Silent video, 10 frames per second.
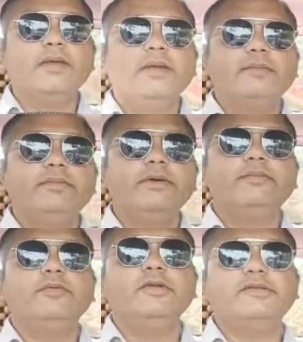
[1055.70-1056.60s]

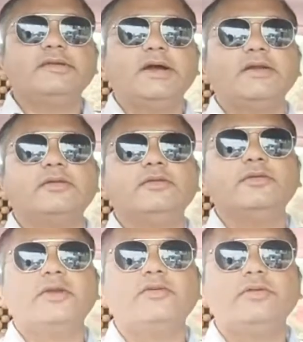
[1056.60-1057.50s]
People start
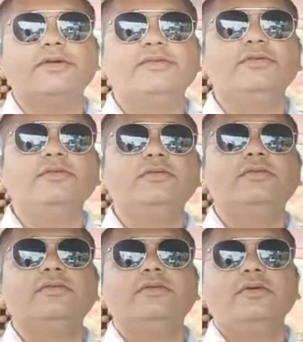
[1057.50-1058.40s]
looking towards you
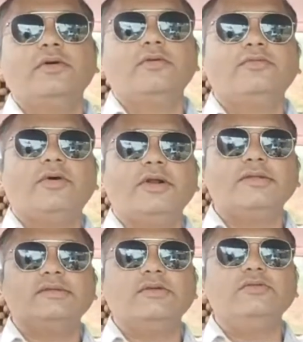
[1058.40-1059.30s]
for a
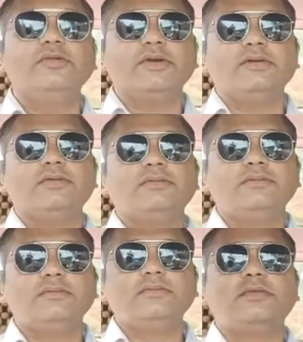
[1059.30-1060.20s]
solution.
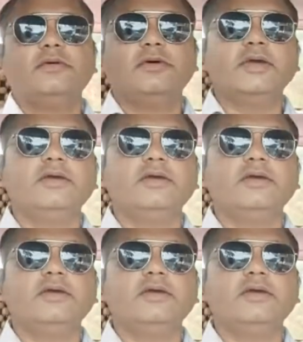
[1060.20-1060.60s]
Okay,